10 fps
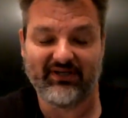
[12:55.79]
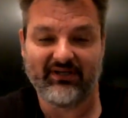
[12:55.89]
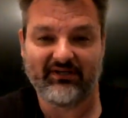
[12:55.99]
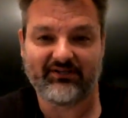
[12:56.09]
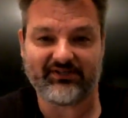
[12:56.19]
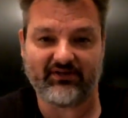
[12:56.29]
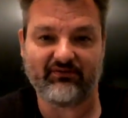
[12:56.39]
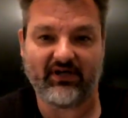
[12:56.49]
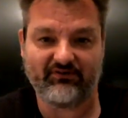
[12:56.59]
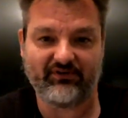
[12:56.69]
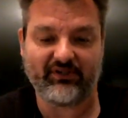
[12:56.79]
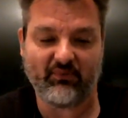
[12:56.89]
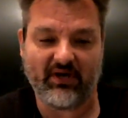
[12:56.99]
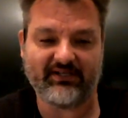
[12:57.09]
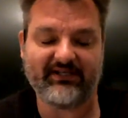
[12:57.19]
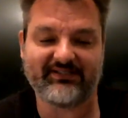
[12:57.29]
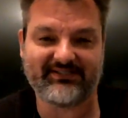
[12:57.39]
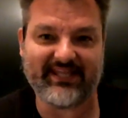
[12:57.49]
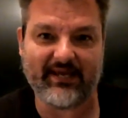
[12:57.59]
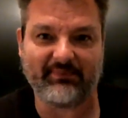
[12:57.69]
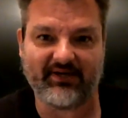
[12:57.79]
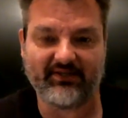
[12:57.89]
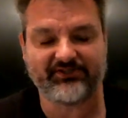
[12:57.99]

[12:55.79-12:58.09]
because I really wanted his stamp on this.